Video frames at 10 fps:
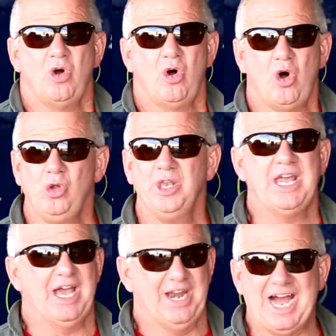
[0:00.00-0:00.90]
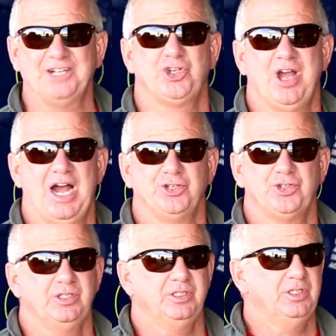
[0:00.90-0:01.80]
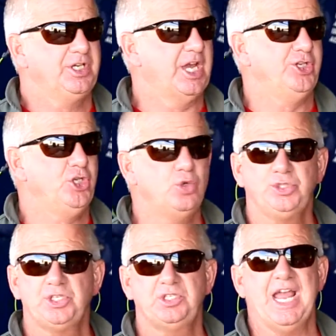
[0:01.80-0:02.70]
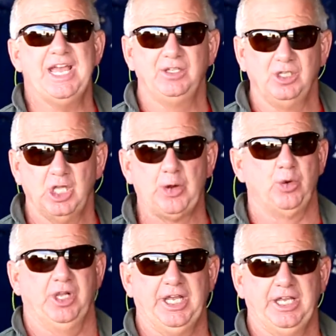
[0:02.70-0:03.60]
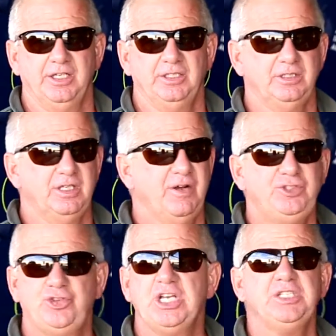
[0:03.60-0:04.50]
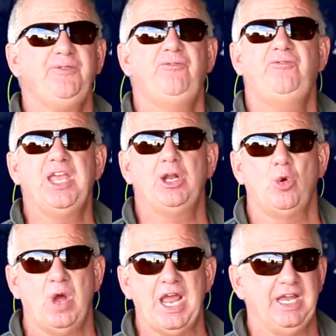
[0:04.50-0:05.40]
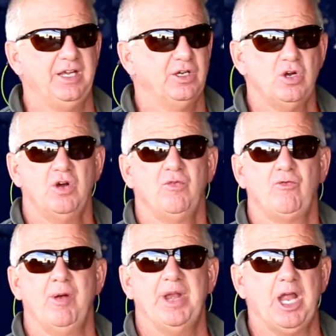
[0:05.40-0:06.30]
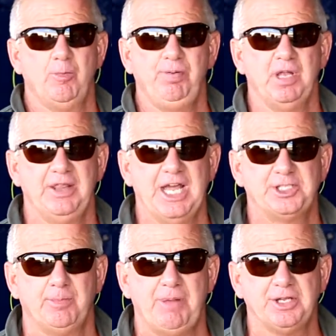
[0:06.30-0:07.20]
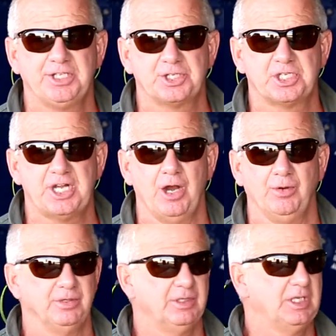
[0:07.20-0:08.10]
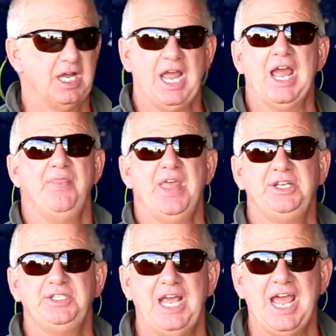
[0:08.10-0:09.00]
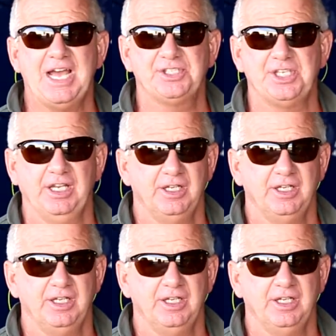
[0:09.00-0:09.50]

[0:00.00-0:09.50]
Only at Oshkosh can you stand literally just feet away from an airplane that's about to start and then taxi.